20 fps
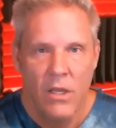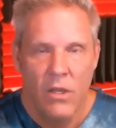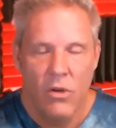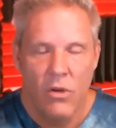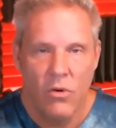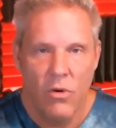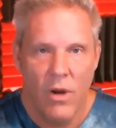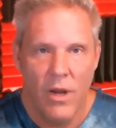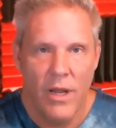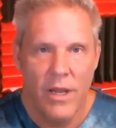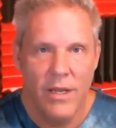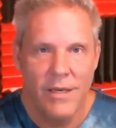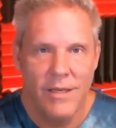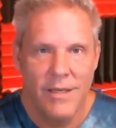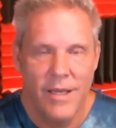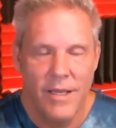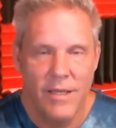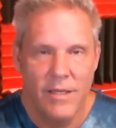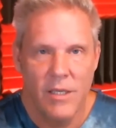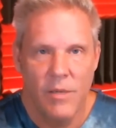Crying
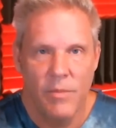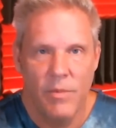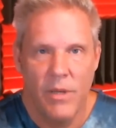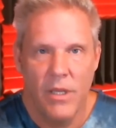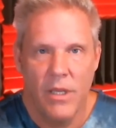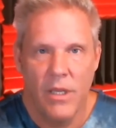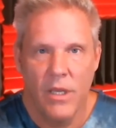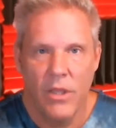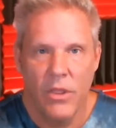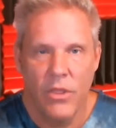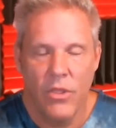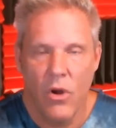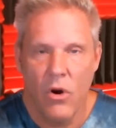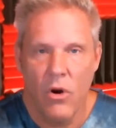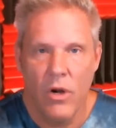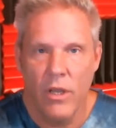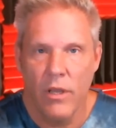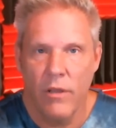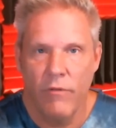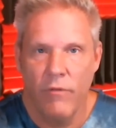tends to be
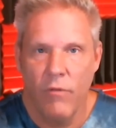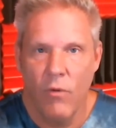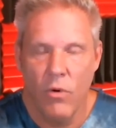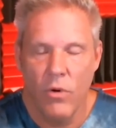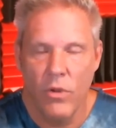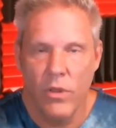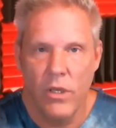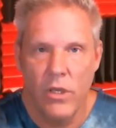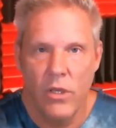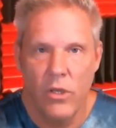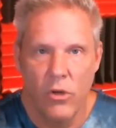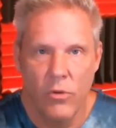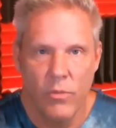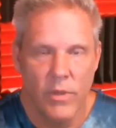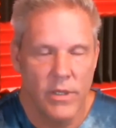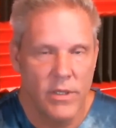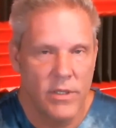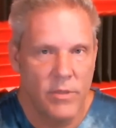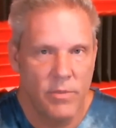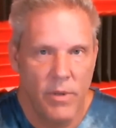cathartic for the
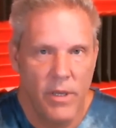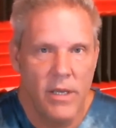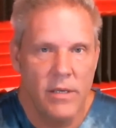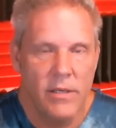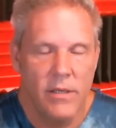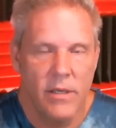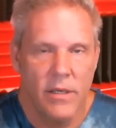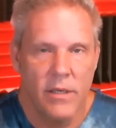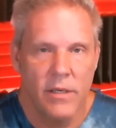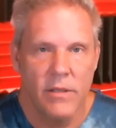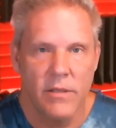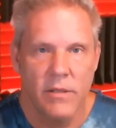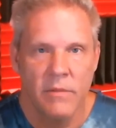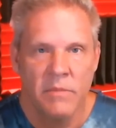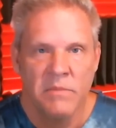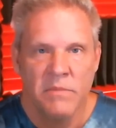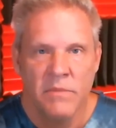human species.